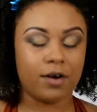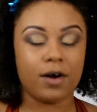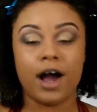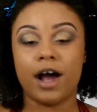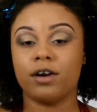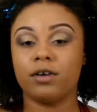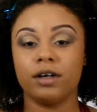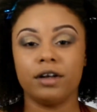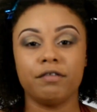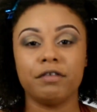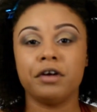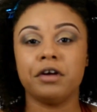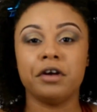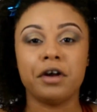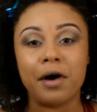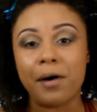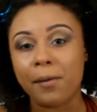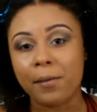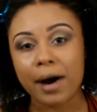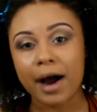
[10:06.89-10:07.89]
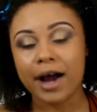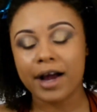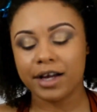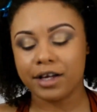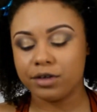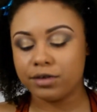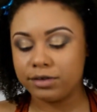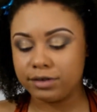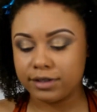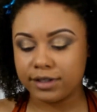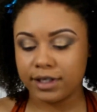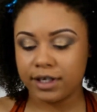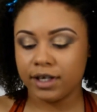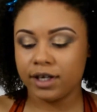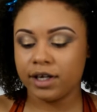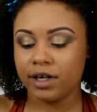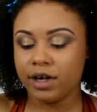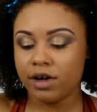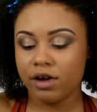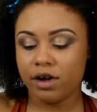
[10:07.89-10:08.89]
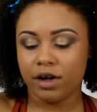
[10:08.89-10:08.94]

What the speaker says: I don't even know why I used it.